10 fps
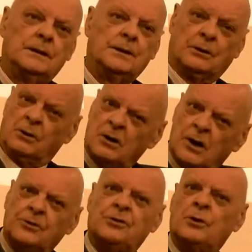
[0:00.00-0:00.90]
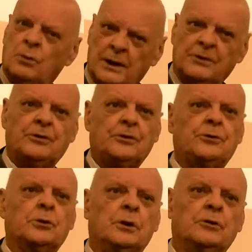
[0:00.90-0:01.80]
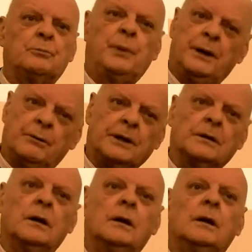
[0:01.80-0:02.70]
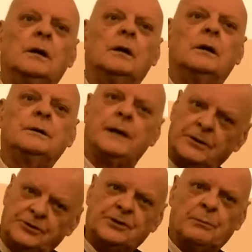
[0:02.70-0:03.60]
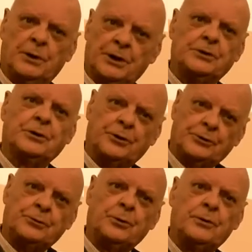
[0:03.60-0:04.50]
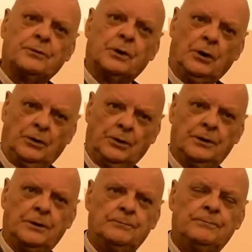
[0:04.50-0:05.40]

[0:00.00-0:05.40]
there are consequences to his bearing testimony to the truth of God.